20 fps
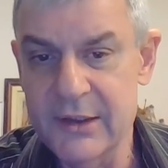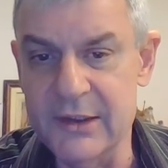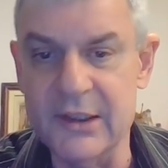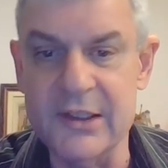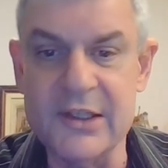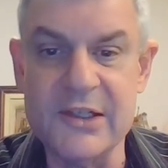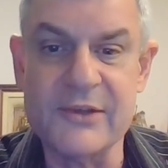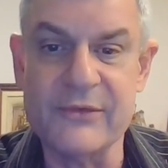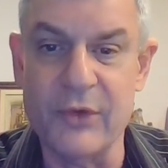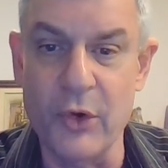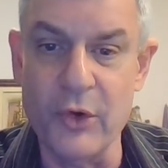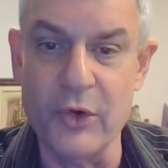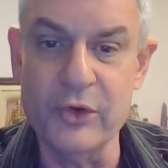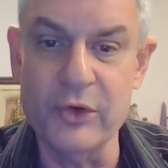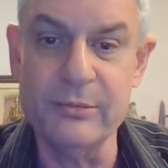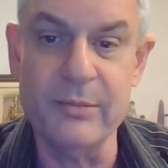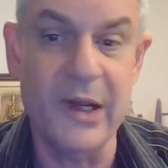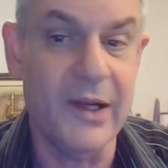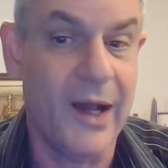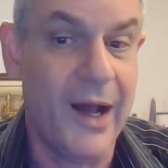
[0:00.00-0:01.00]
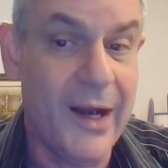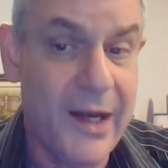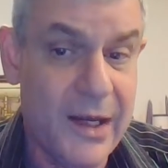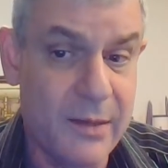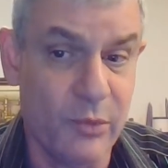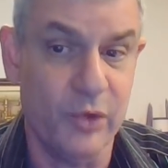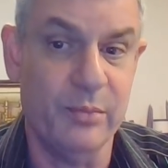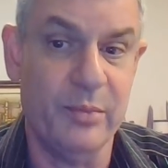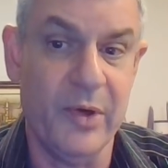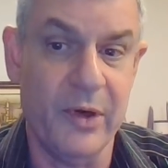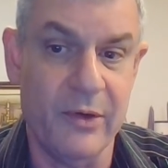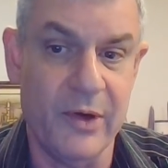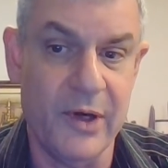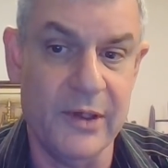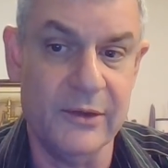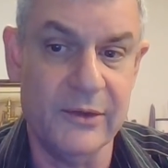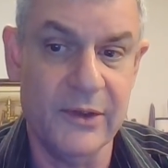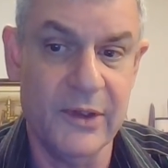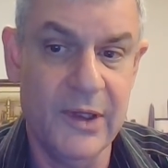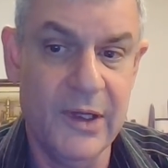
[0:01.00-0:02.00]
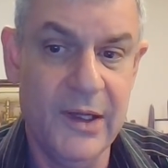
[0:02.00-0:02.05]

that is followed by a honeymoon period,